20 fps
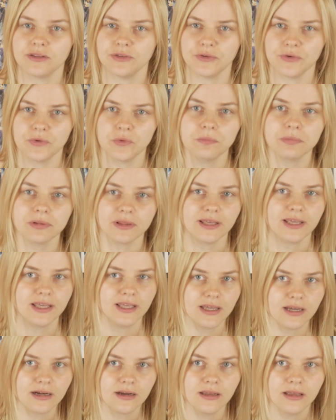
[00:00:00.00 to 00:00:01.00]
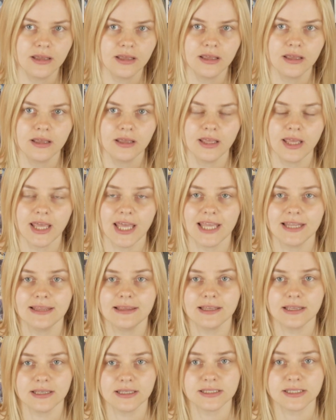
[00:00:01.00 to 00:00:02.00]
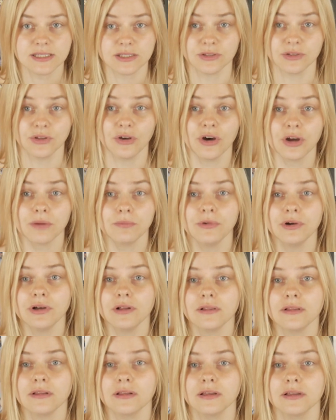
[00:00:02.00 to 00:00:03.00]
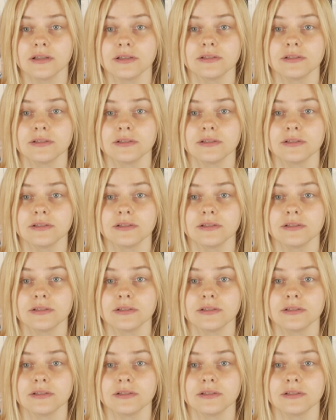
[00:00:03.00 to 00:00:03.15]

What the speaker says: new player, it is normal